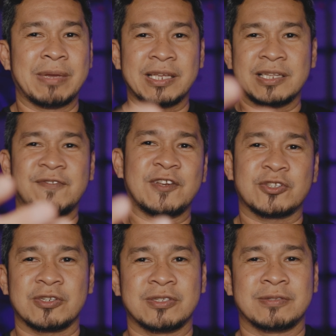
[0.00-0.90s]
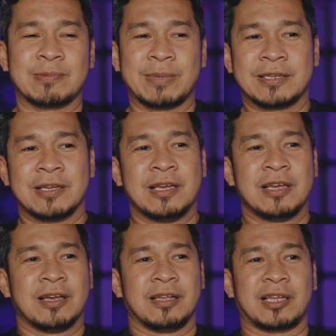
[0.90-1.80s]
Making these videos is
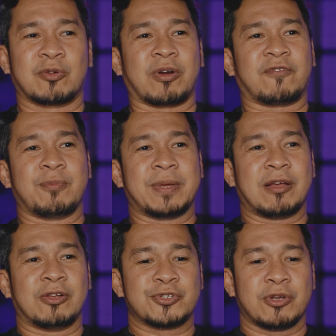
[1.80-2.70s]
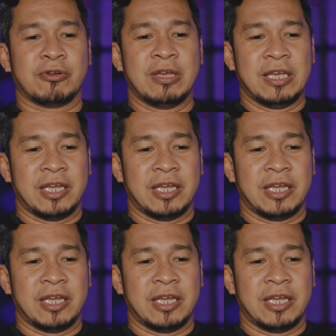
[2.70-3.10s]
a lot of work for me also,